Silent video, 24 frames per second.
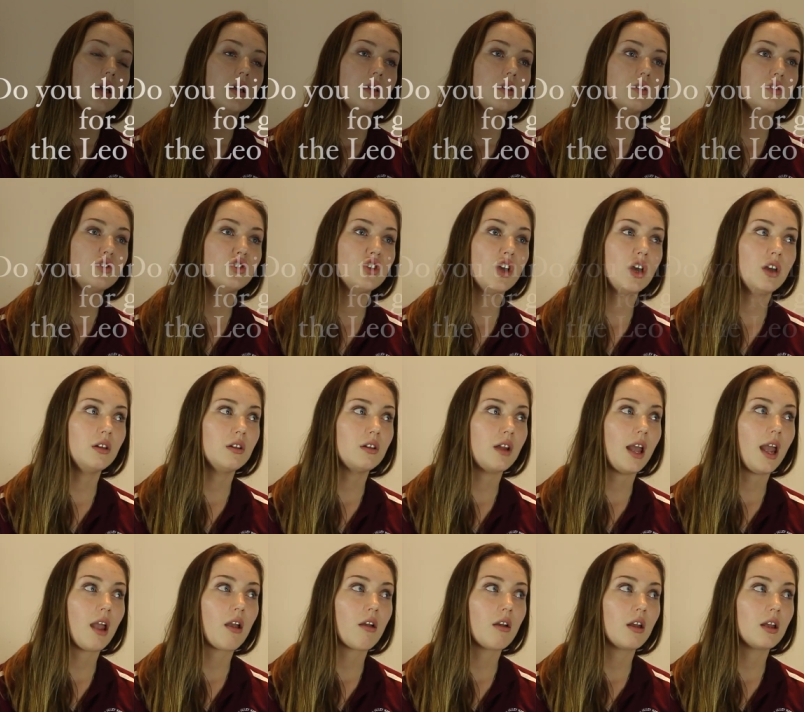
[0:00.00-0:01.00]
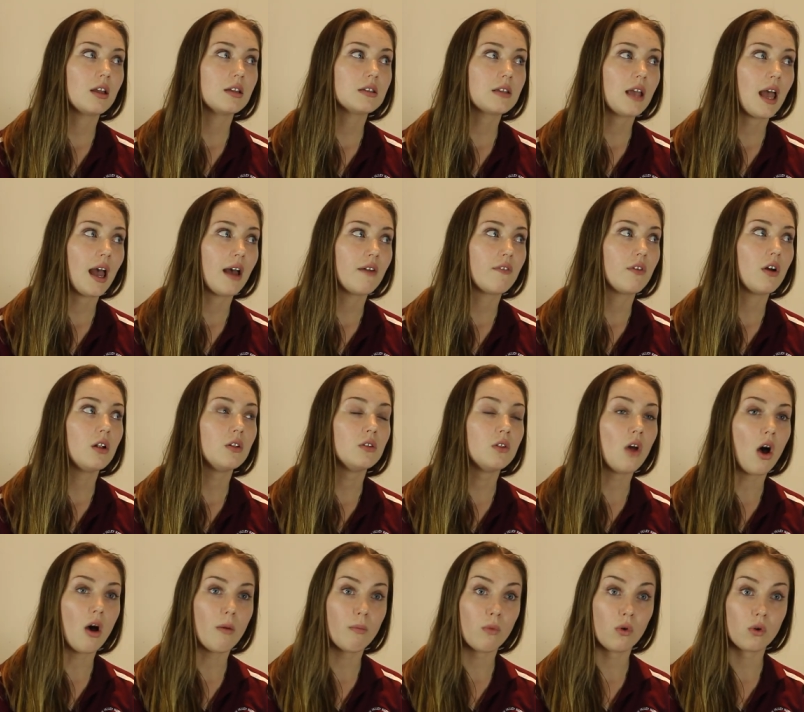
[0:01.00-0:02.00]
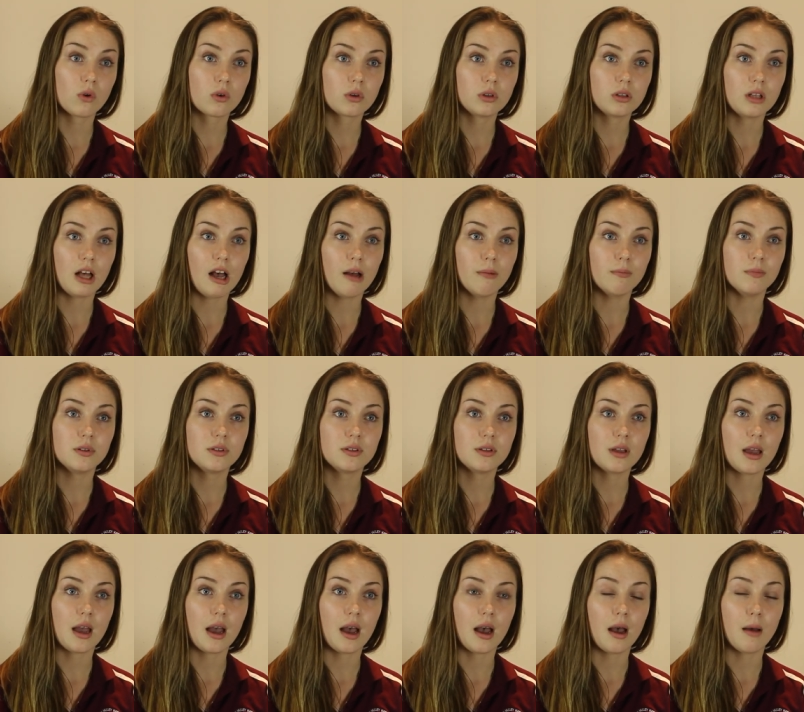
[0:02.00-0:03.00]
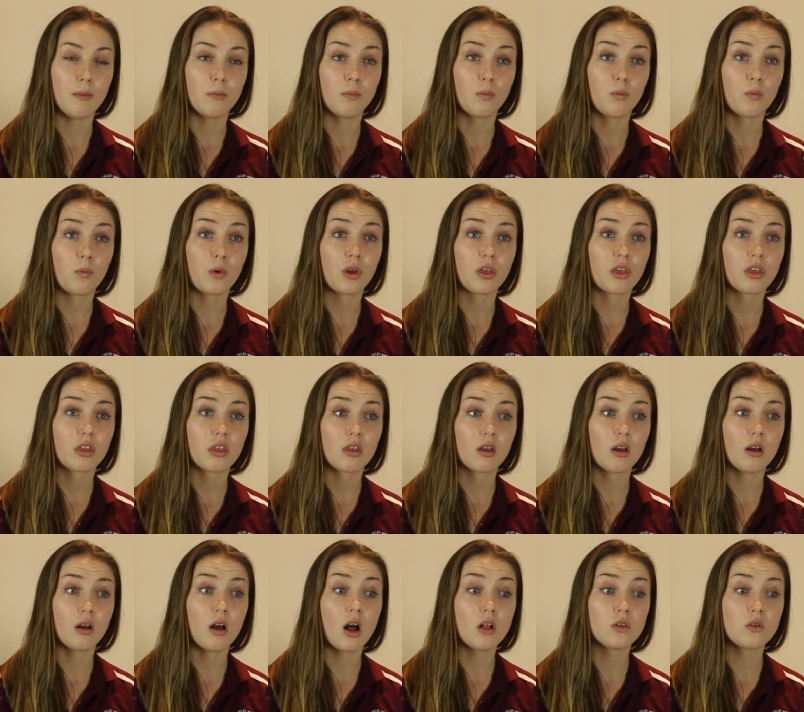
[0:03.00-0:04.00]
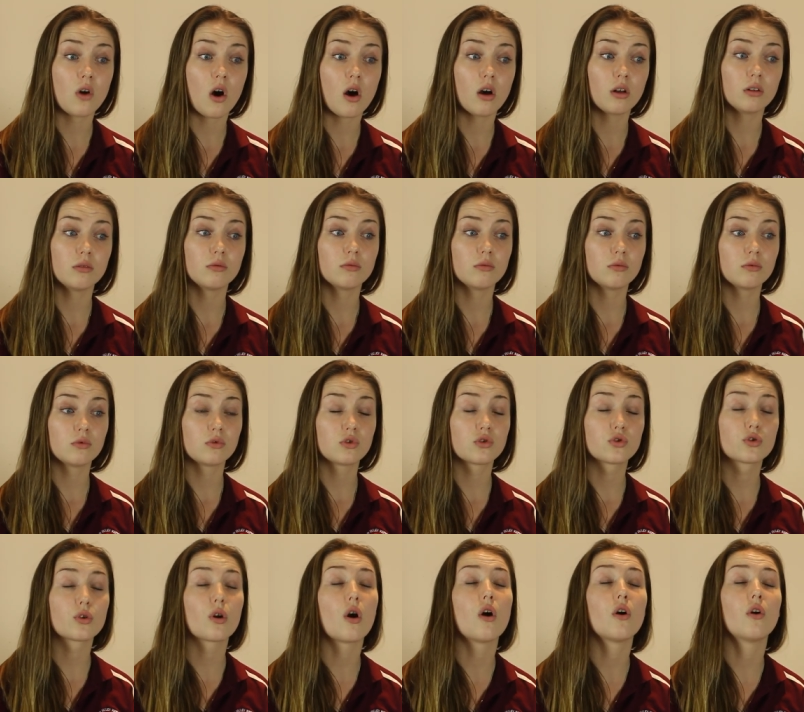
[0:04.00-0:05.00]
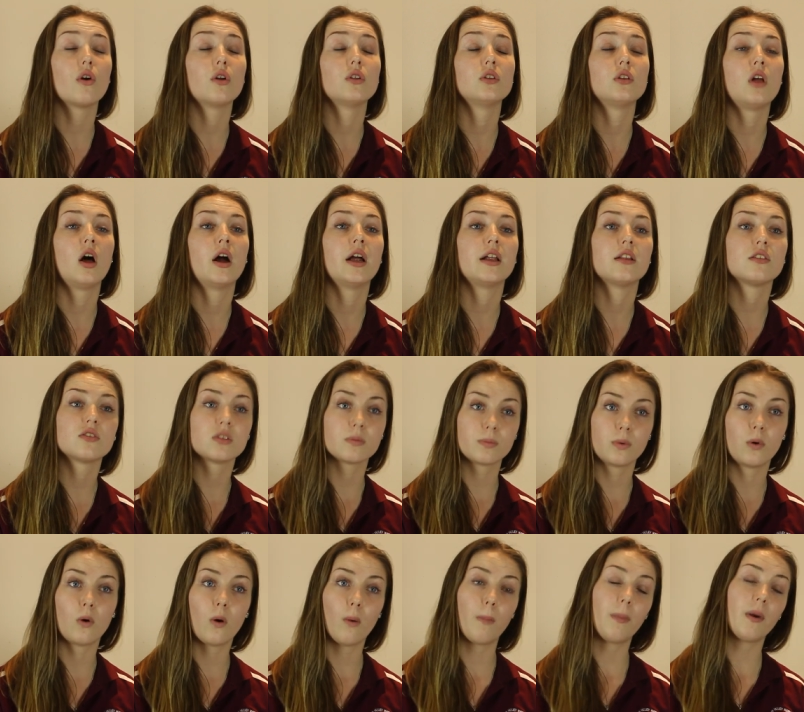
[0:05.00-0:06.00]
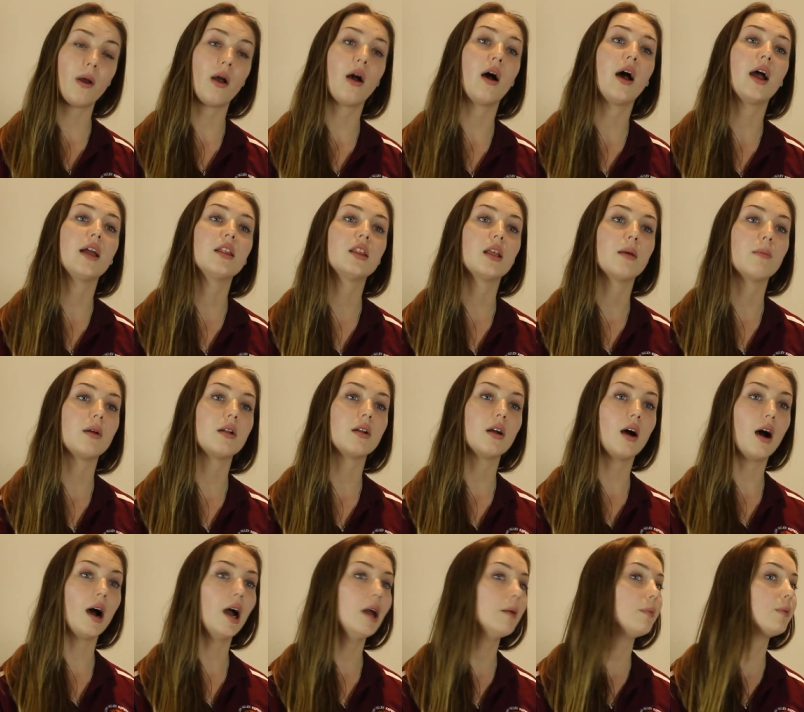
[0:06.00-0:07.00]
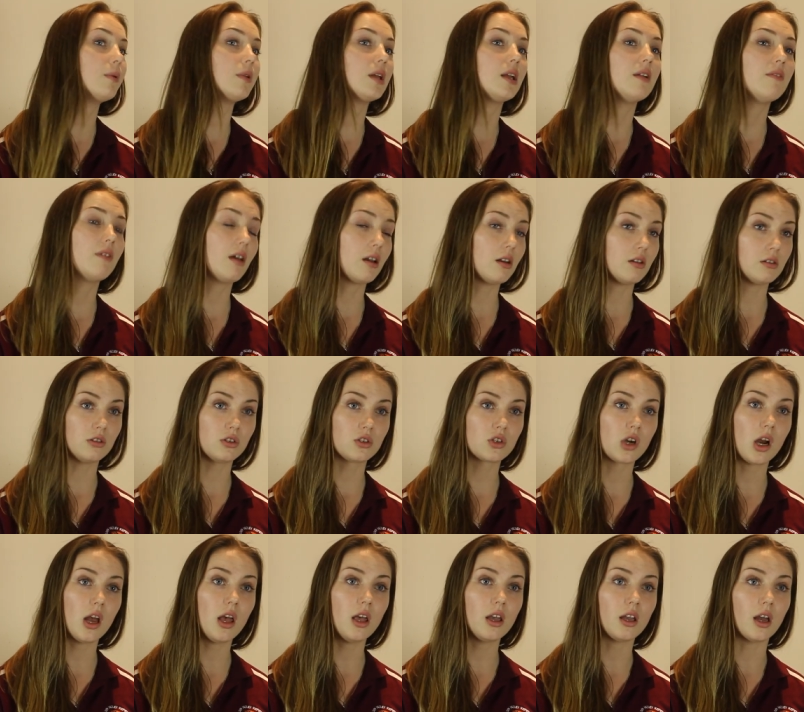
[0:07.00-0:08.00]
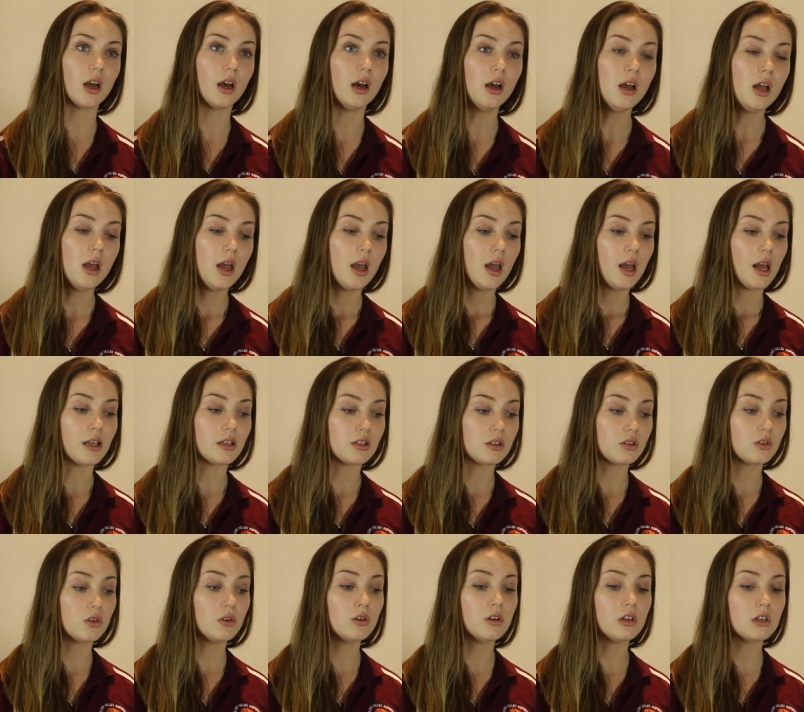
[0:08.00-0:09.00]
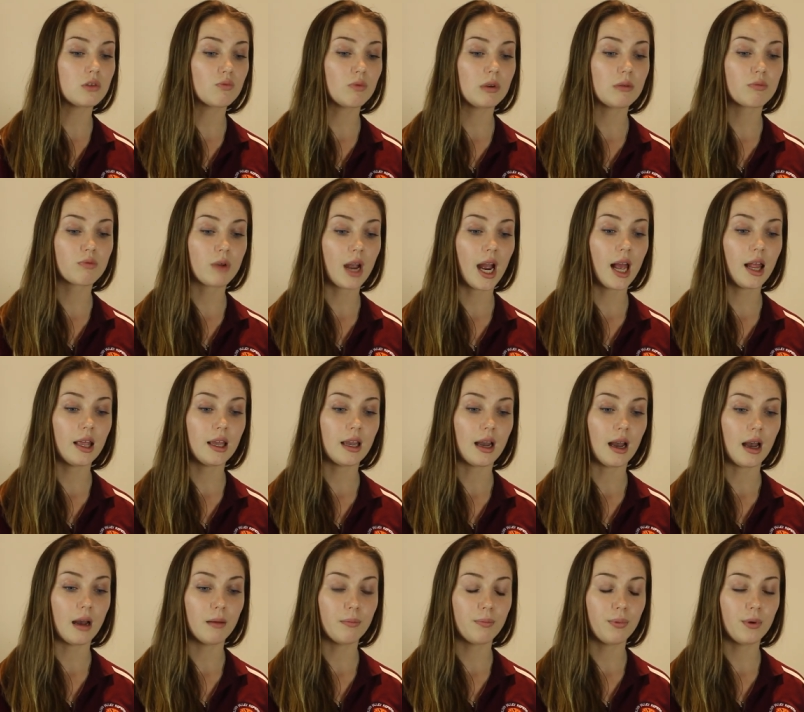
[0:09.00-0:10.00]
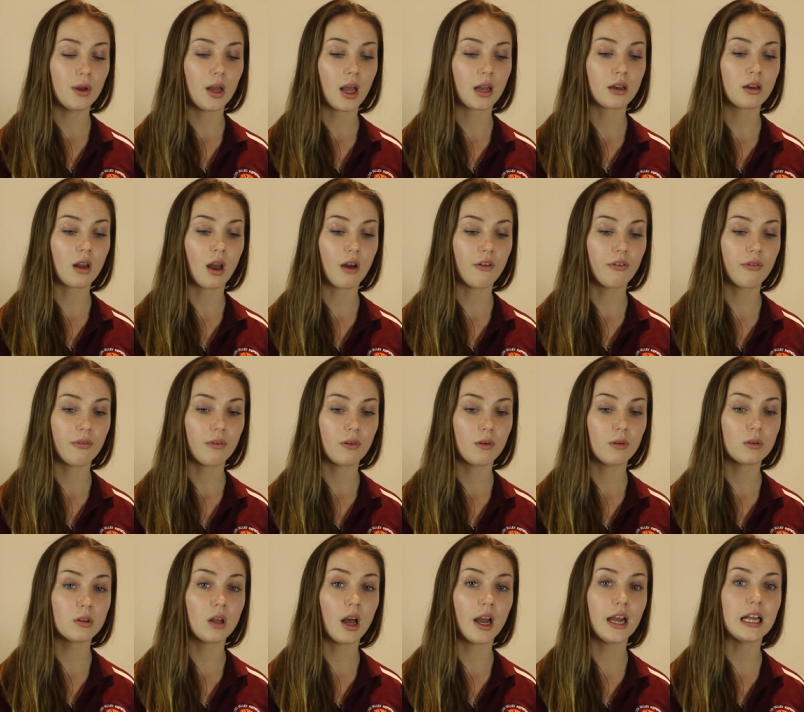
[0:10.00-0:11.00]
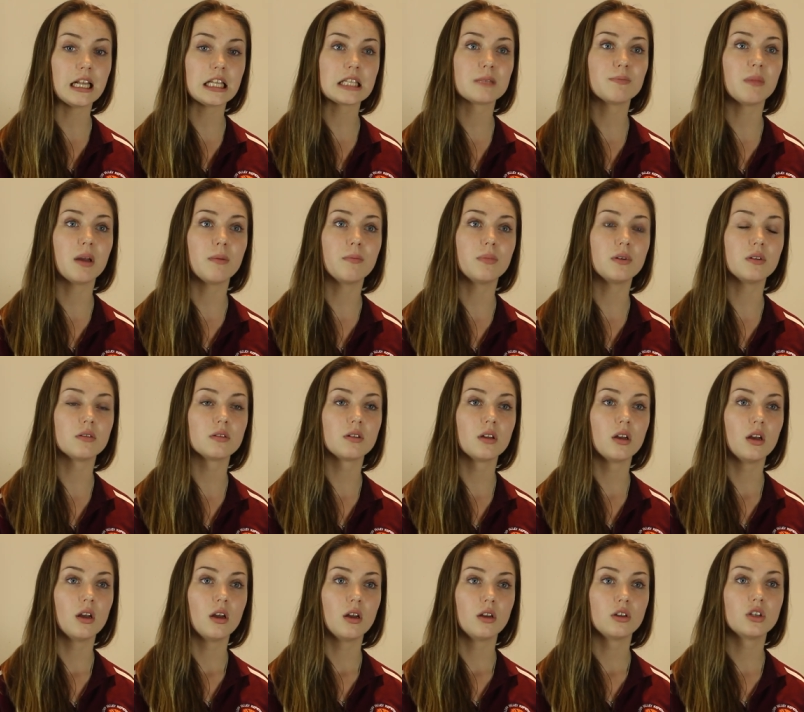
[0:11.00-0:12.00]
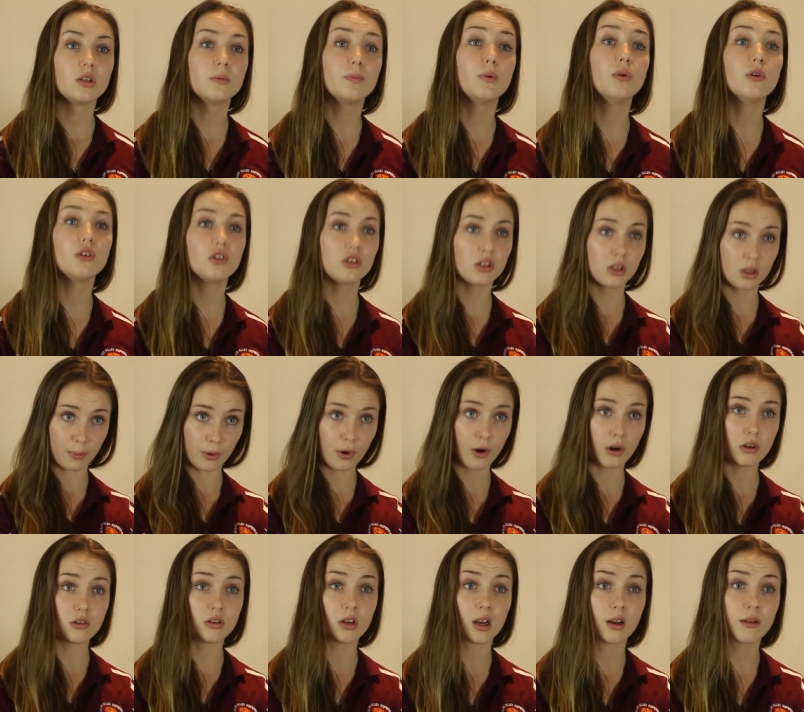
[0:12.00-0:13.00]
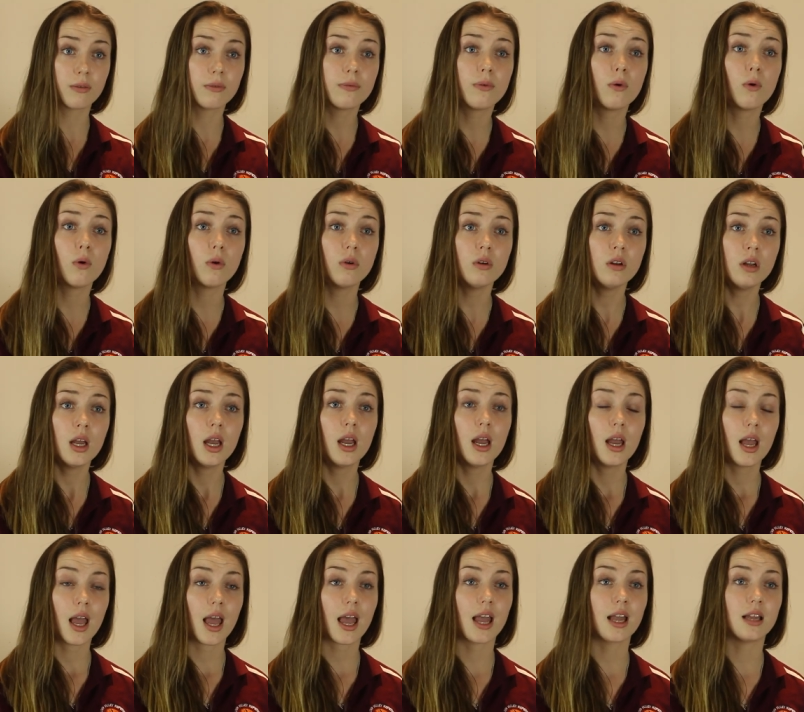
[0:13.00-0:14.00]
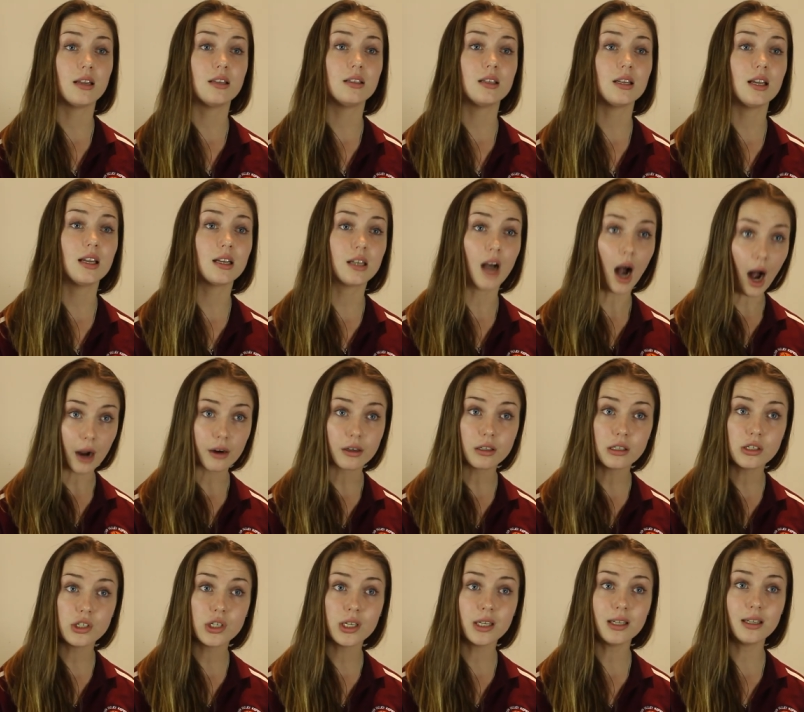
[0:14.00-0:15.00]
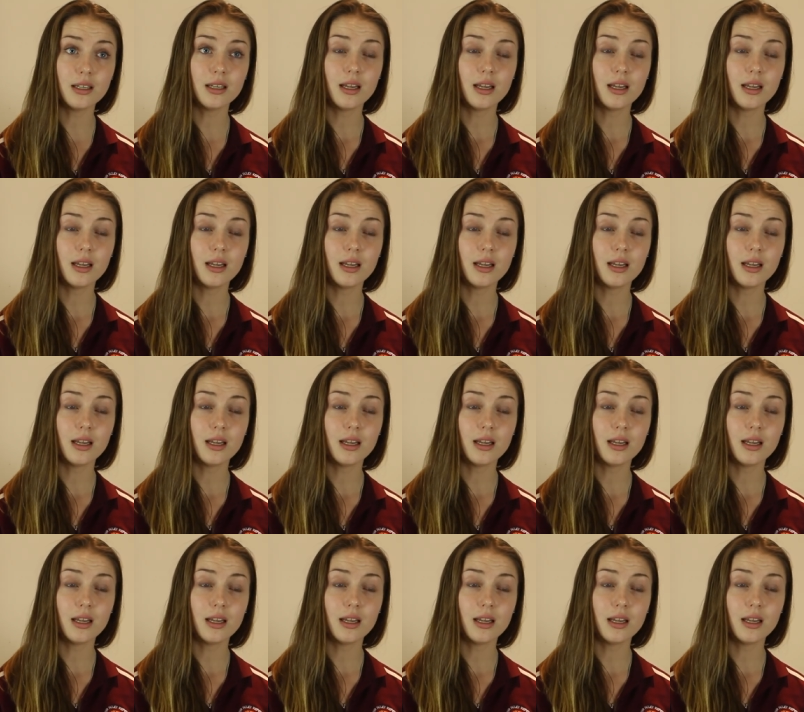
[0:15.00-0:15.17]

Certain areas have a lot more clubs with a lot stronger Lion support behind them, and I believe that in Australia, as soon as we rally up enough Lions members to push the project forward and encourage it